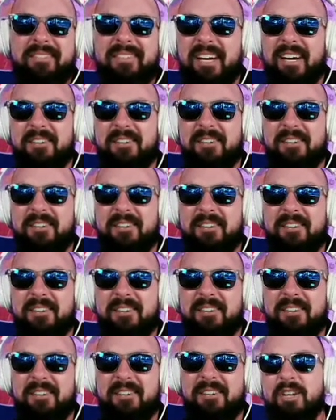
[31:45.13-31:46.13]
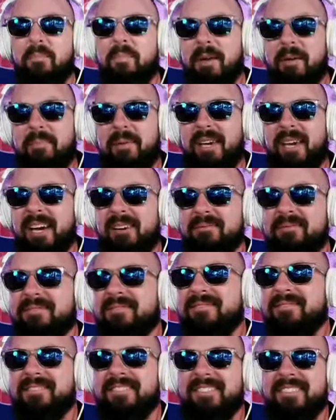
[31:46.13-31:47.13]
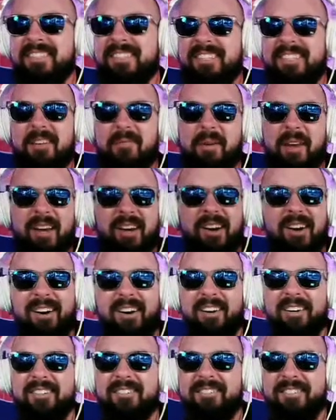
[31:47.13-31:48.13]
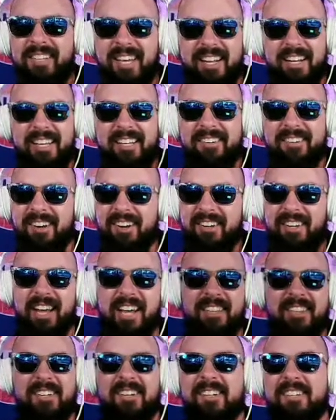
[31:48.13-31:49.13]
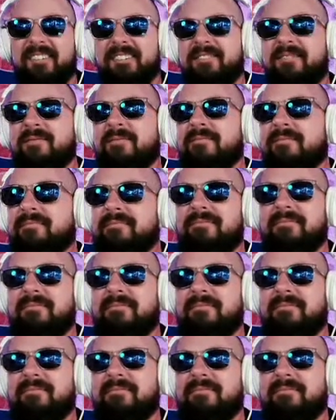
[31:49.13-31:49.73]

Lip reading: but no PPF. Give me a car, tint it all day long.